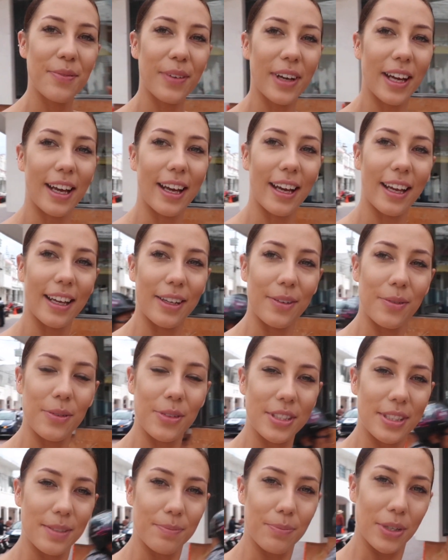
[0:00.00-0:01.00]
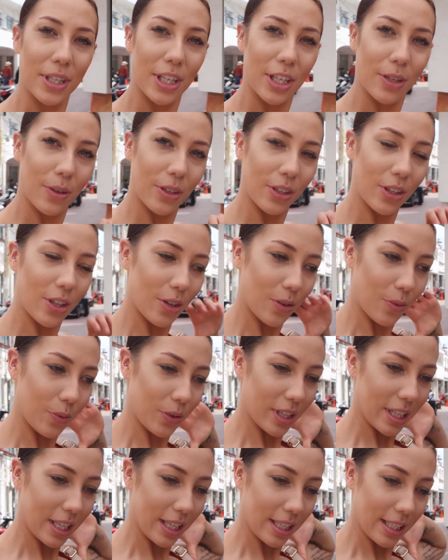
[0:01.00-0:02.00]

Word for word: but we'll bring you along with